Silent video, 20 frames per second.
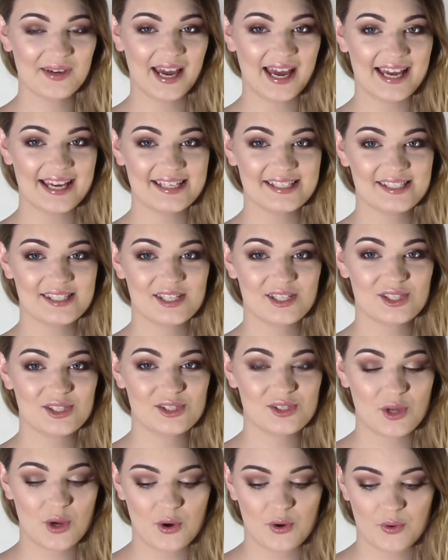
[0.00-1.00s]
guys,
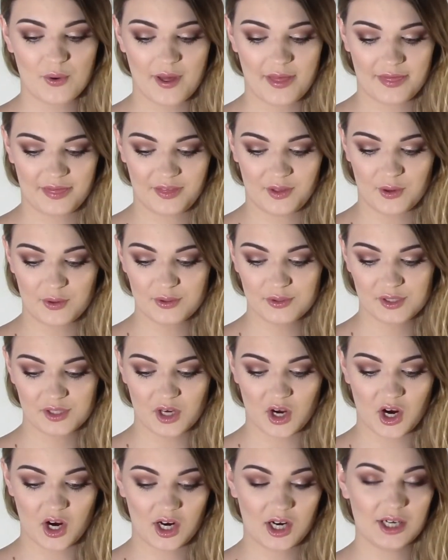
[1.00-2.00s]
so those
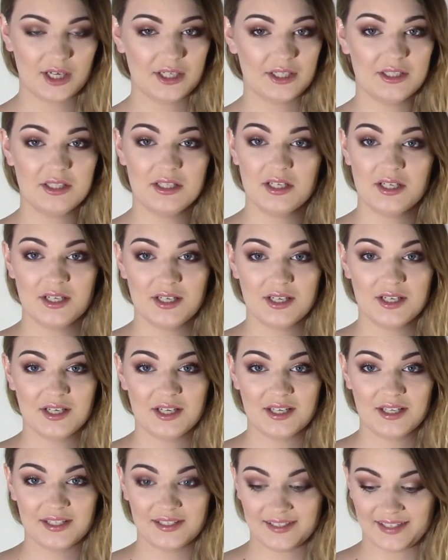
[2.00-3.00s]
are,
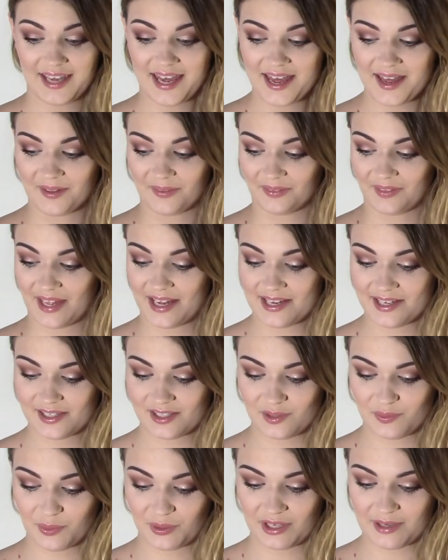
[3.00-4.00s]
yeah, that
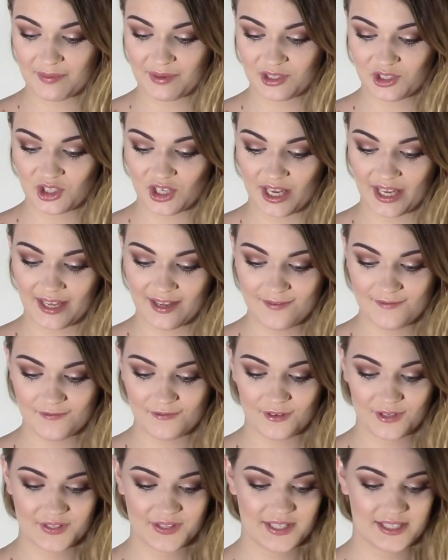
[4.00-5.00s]
is pretty much it
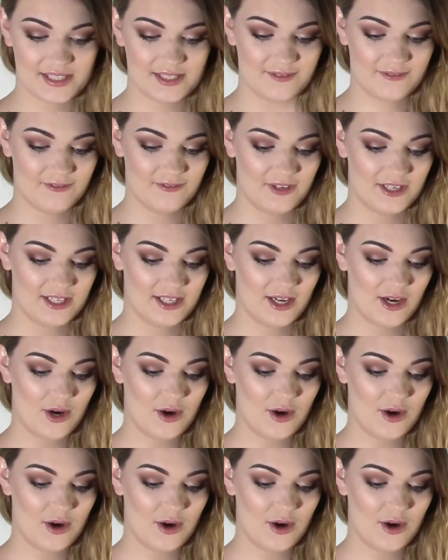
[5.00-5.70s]
for this video.